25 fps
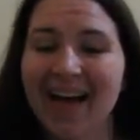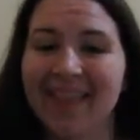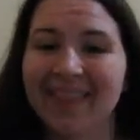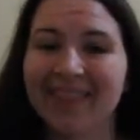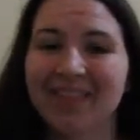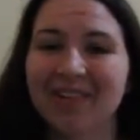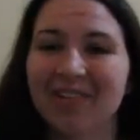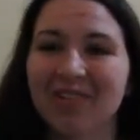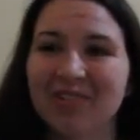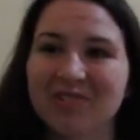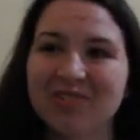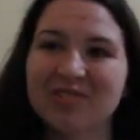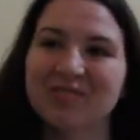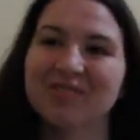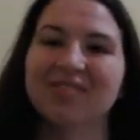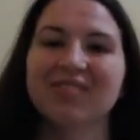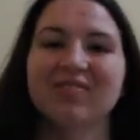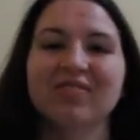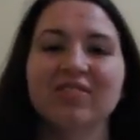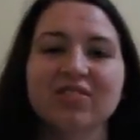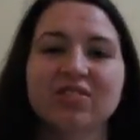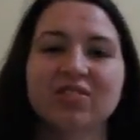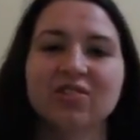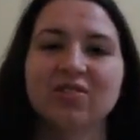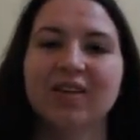those were the
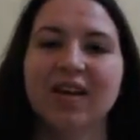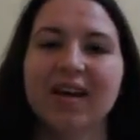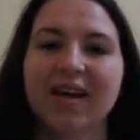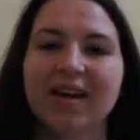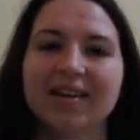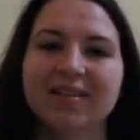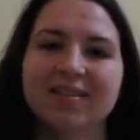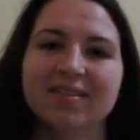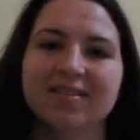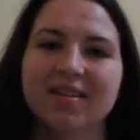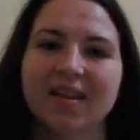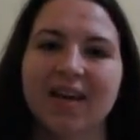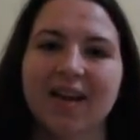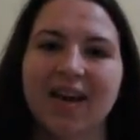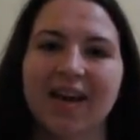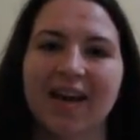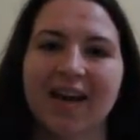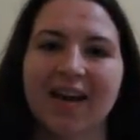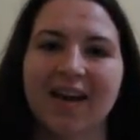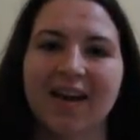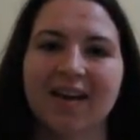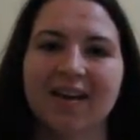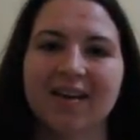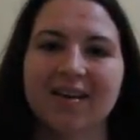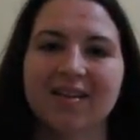first 2 days,
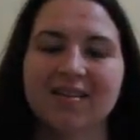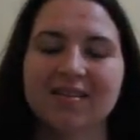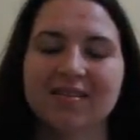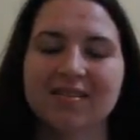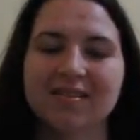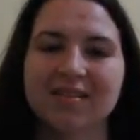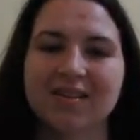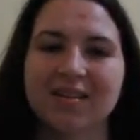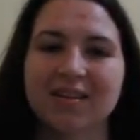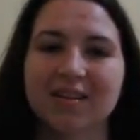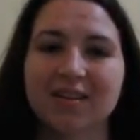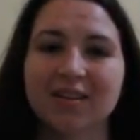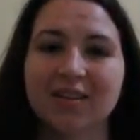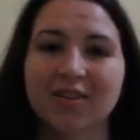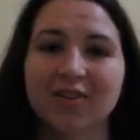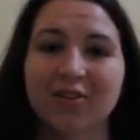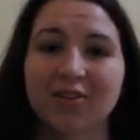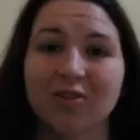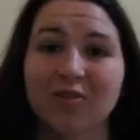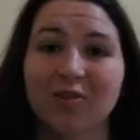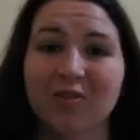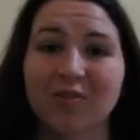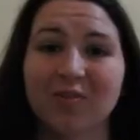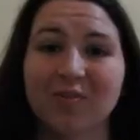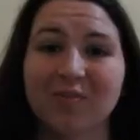and
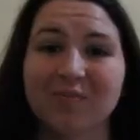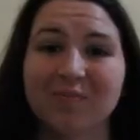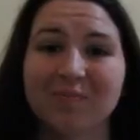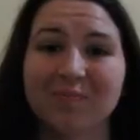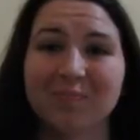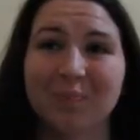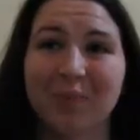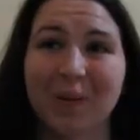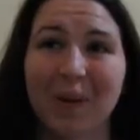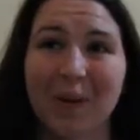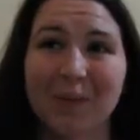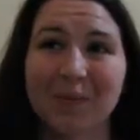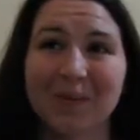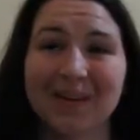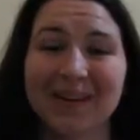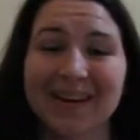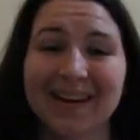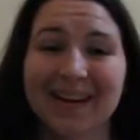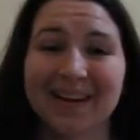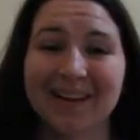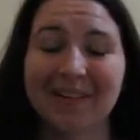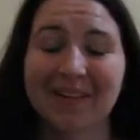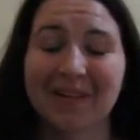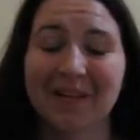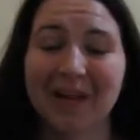you'll probably
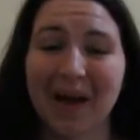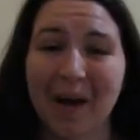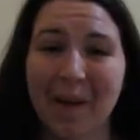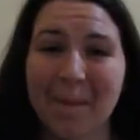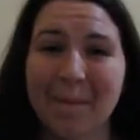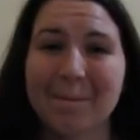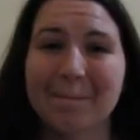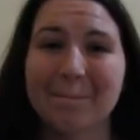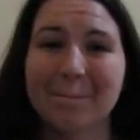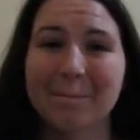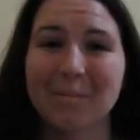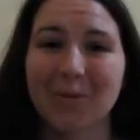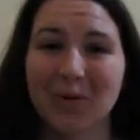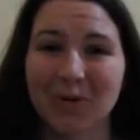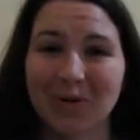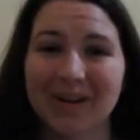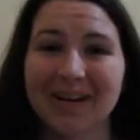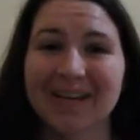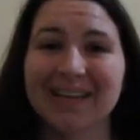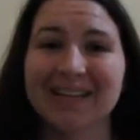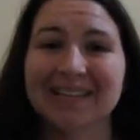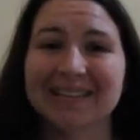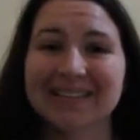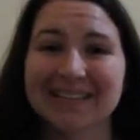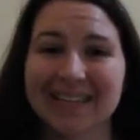getting a lot more
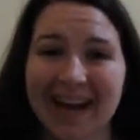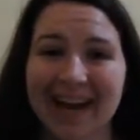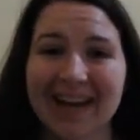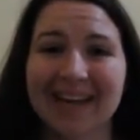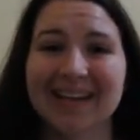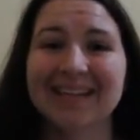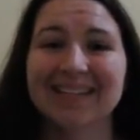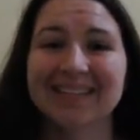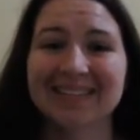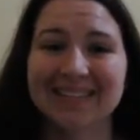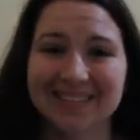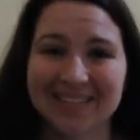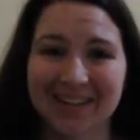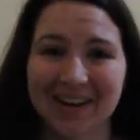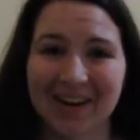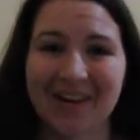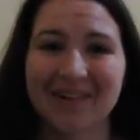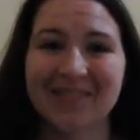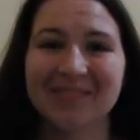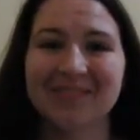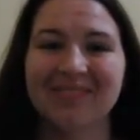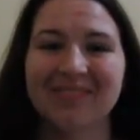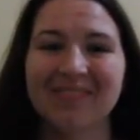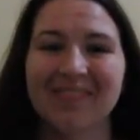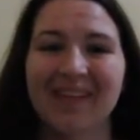exciting
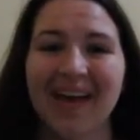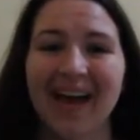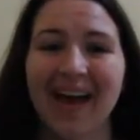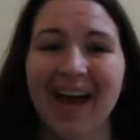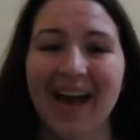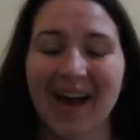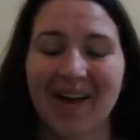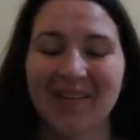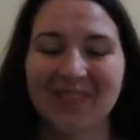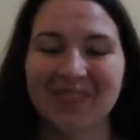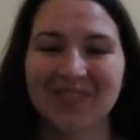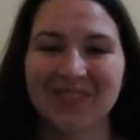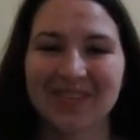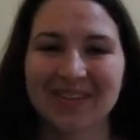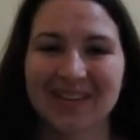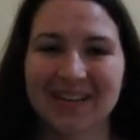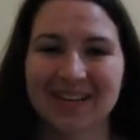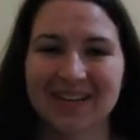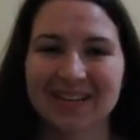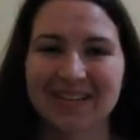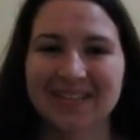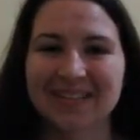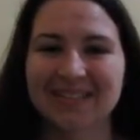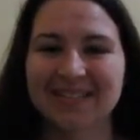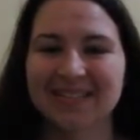stuff after
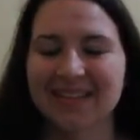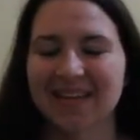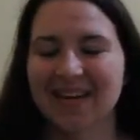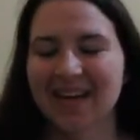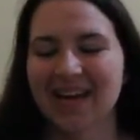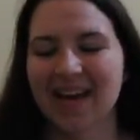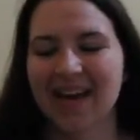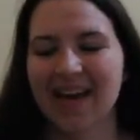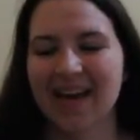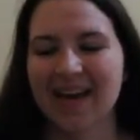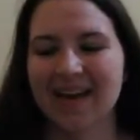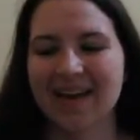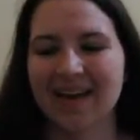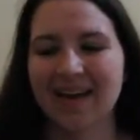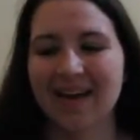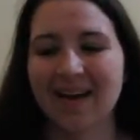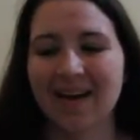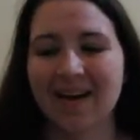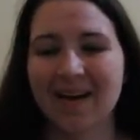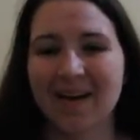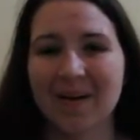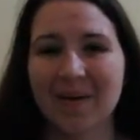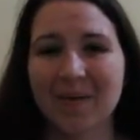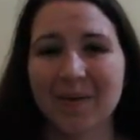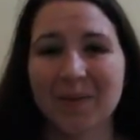this.
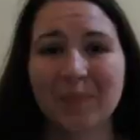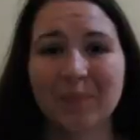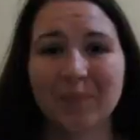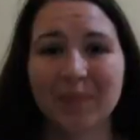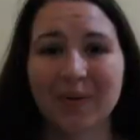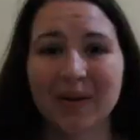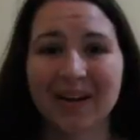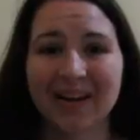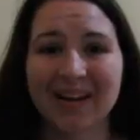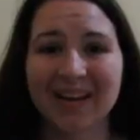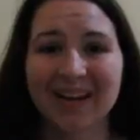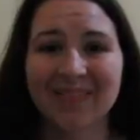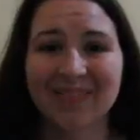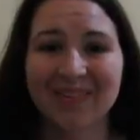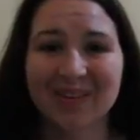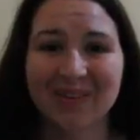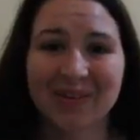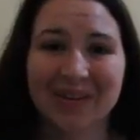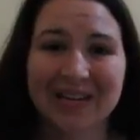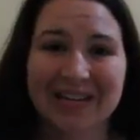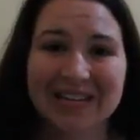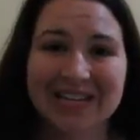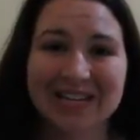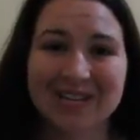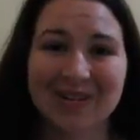But if
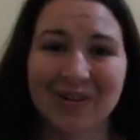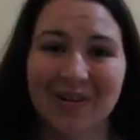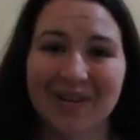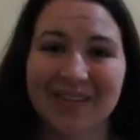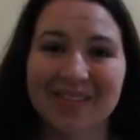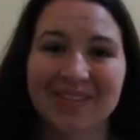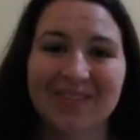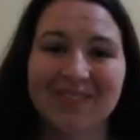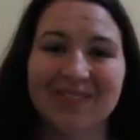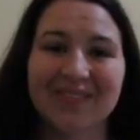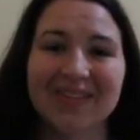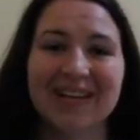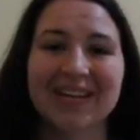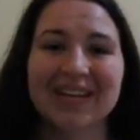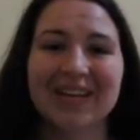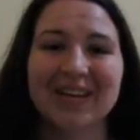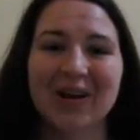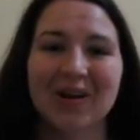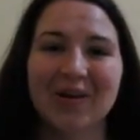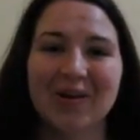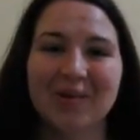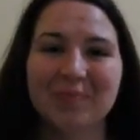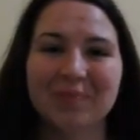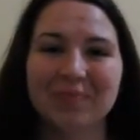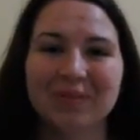you enjoyed the
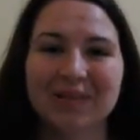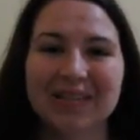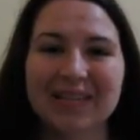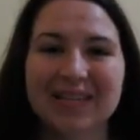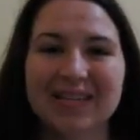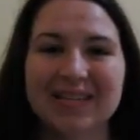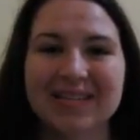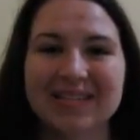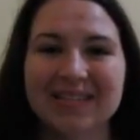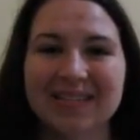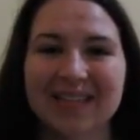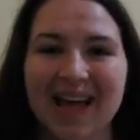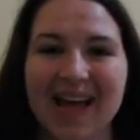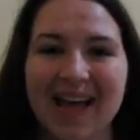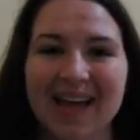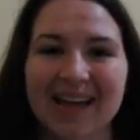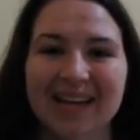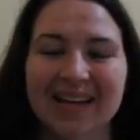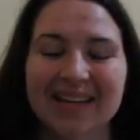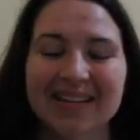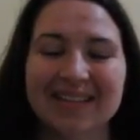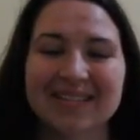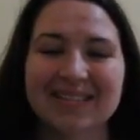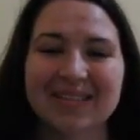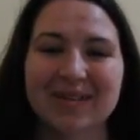video, please
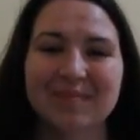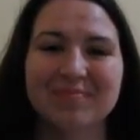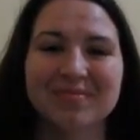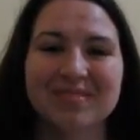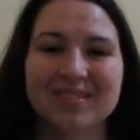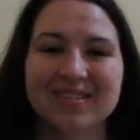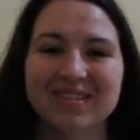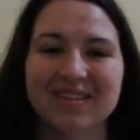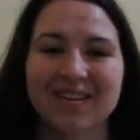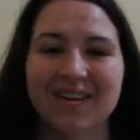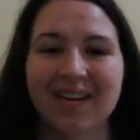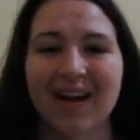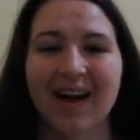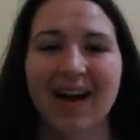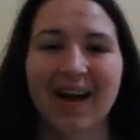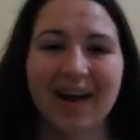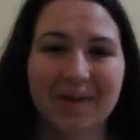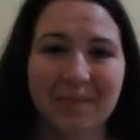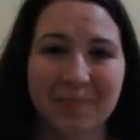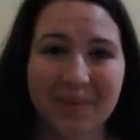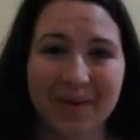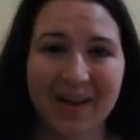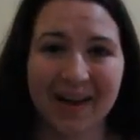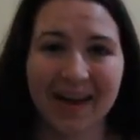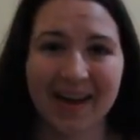like and
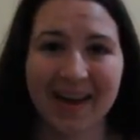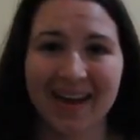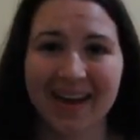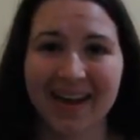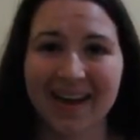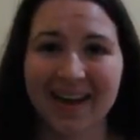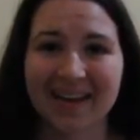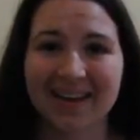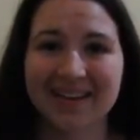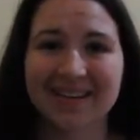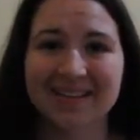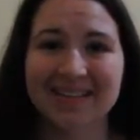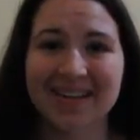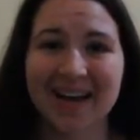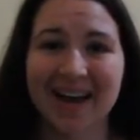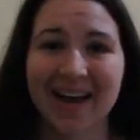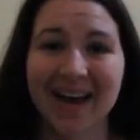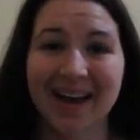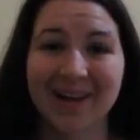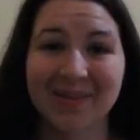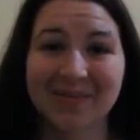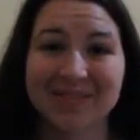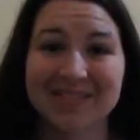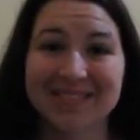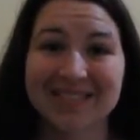subscribe, and
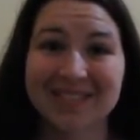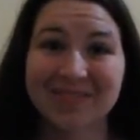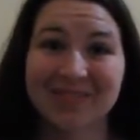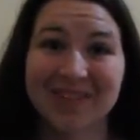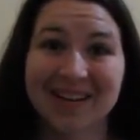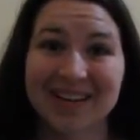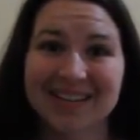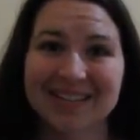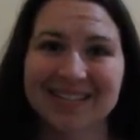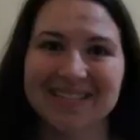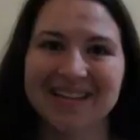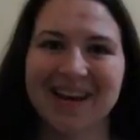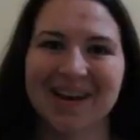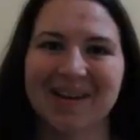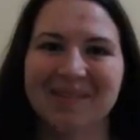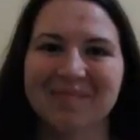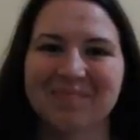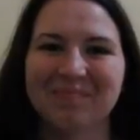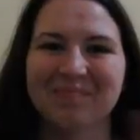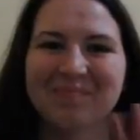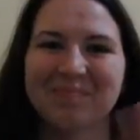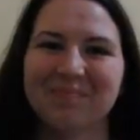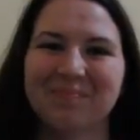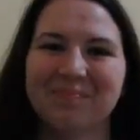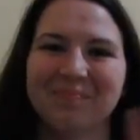I will see you next
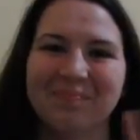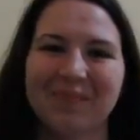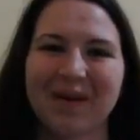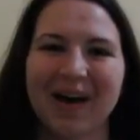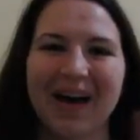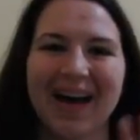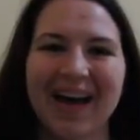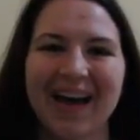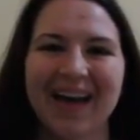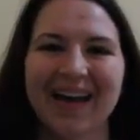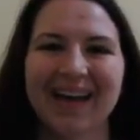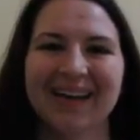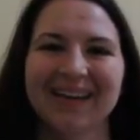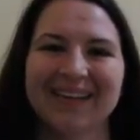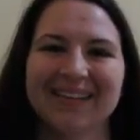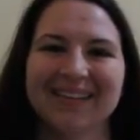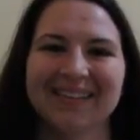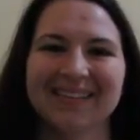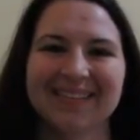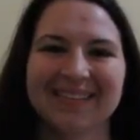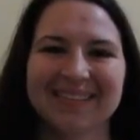time. Bye!